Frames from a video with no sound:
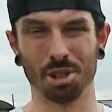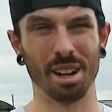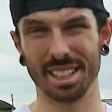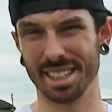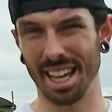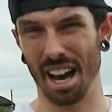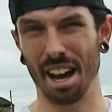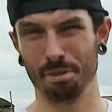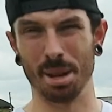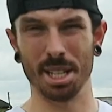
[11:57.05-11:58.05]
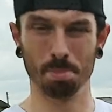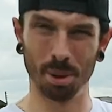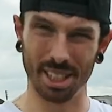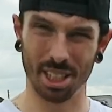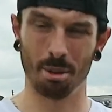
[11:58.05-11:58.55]
or anything that I have missed,
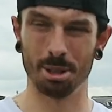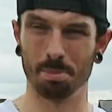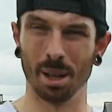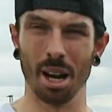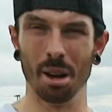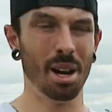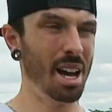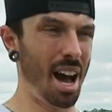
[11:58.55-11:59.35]
put in the comments below.